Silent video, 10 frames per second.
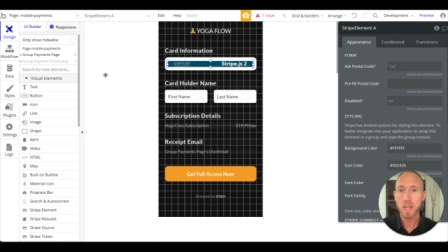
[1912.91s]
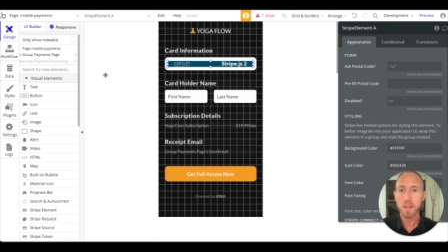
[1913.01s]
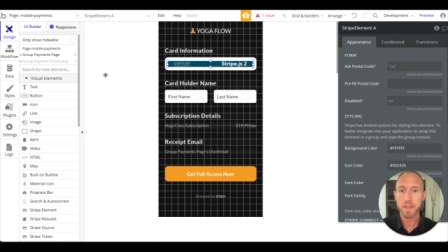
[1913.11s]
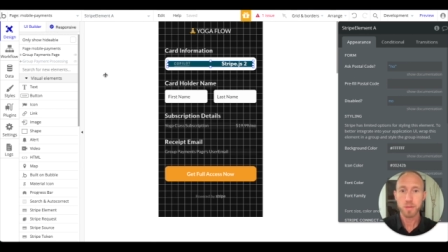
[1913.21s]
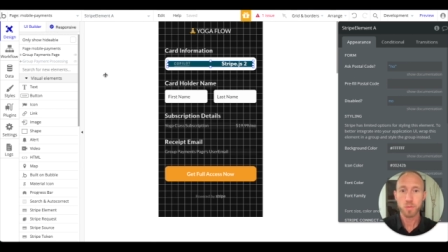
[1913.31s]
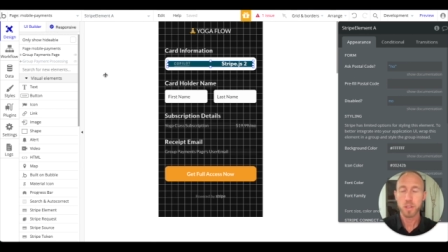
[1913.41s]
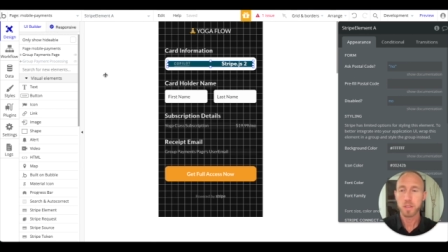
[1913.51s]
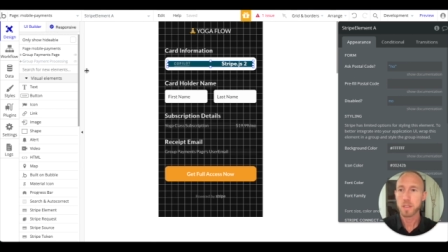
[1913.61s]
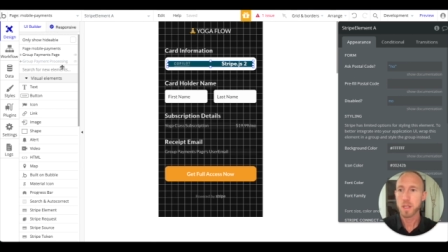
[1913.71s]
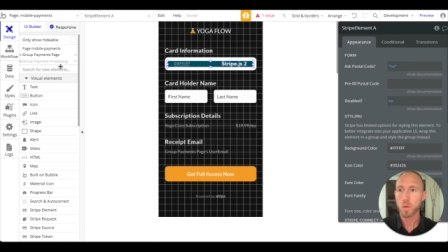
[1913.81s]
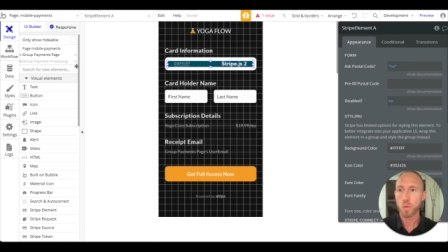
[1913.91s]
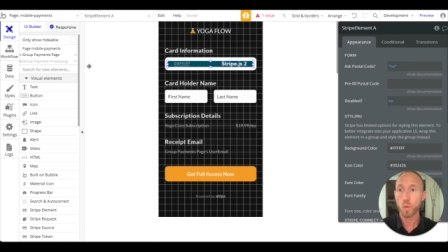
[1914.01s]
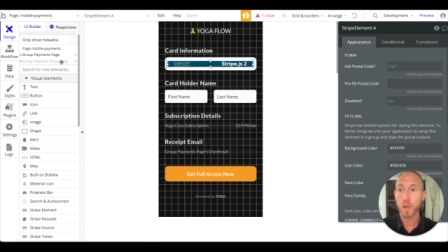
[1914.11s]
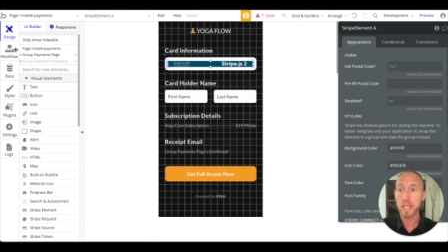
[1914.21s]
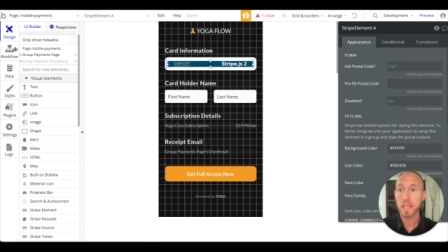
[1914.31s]
This one
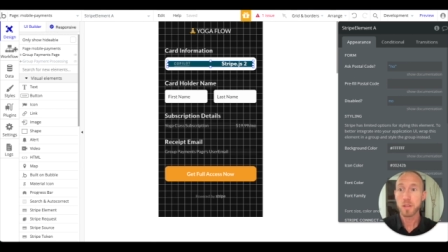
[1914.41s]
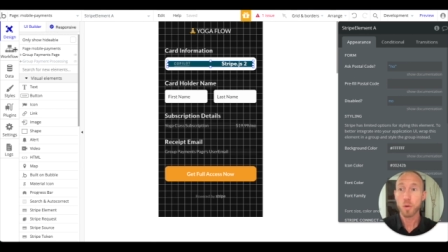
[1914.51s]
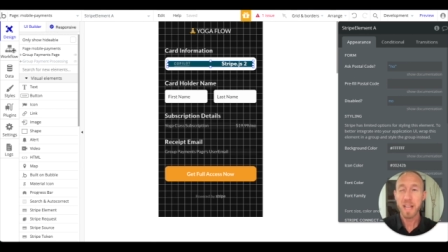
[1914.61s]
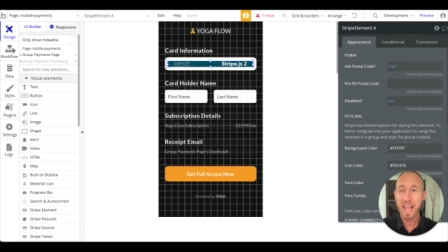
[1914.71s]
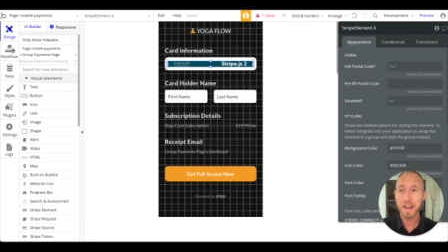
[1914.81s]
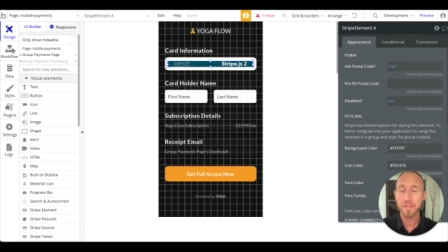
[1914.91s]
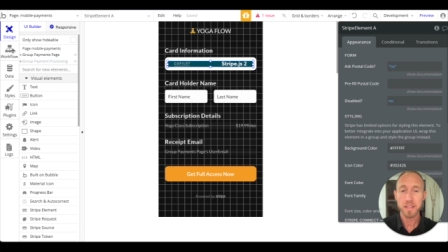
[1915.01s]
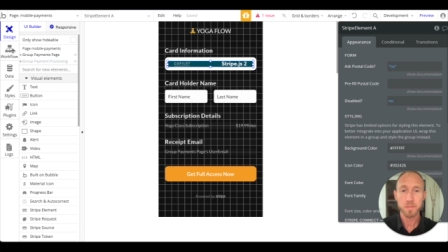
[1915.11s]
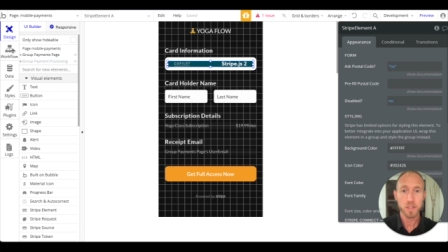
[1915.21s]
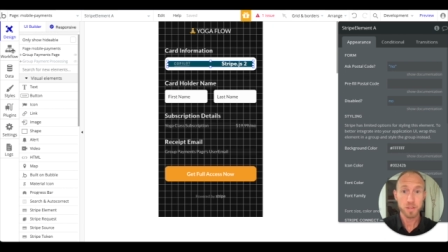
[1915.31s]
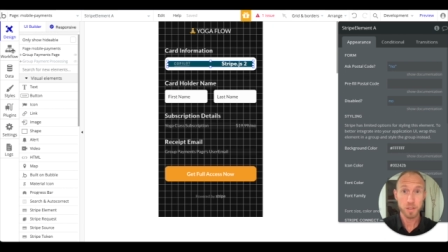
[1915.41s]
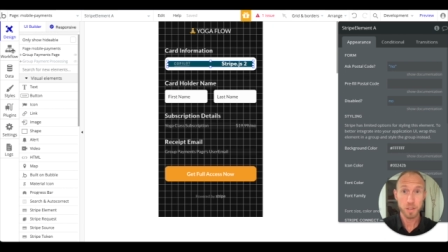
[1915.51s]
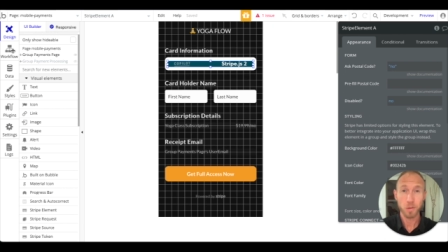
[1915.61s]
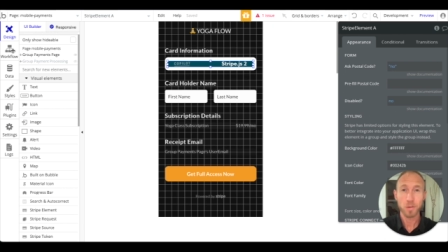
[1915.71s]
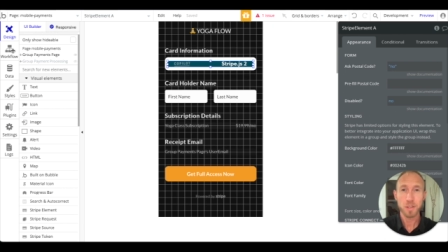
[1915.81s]
we don't have as much to
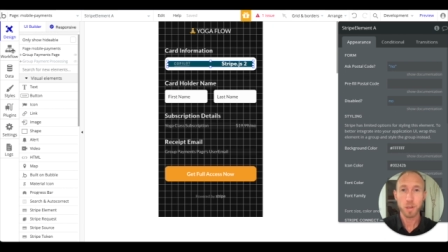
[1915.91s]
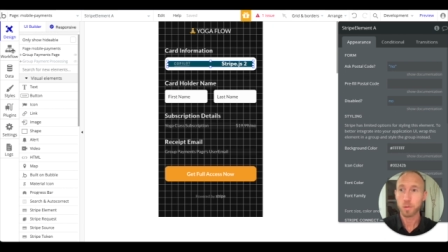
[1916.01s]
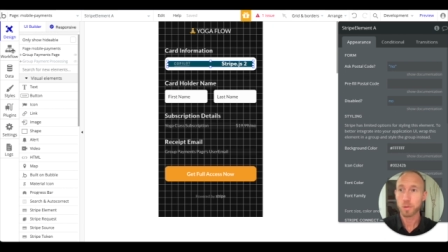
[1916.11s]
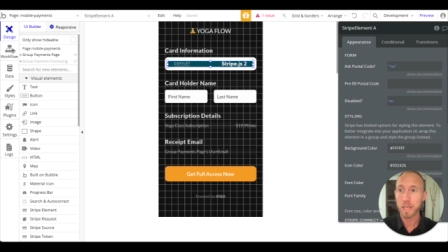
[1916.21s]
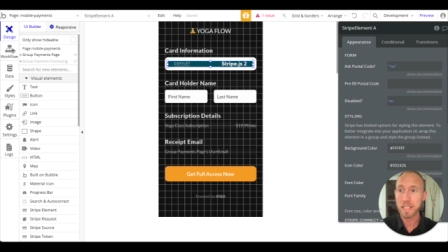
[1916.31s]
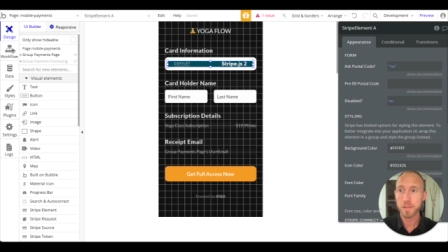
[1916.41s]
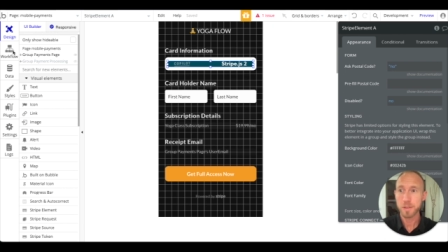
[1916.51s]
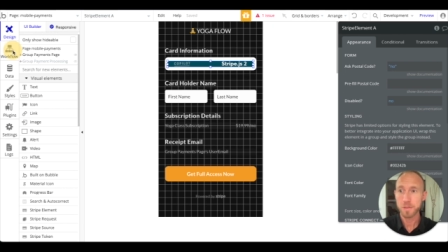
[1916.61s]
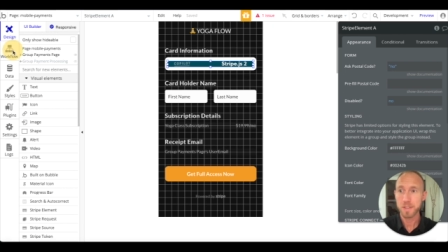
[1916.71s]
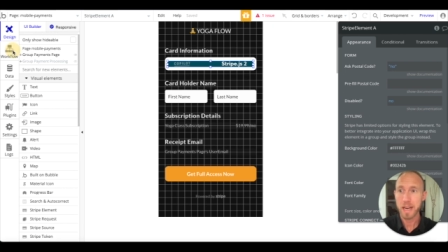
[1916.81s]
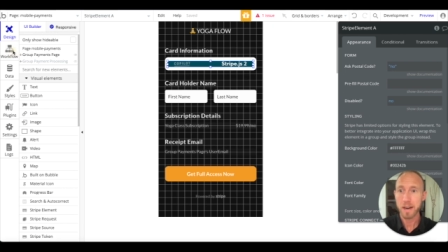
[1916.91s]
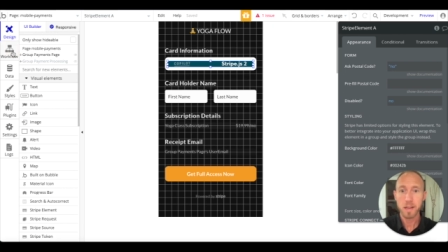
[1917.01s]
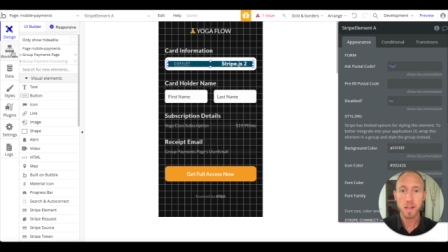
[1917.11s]
do. So great news there.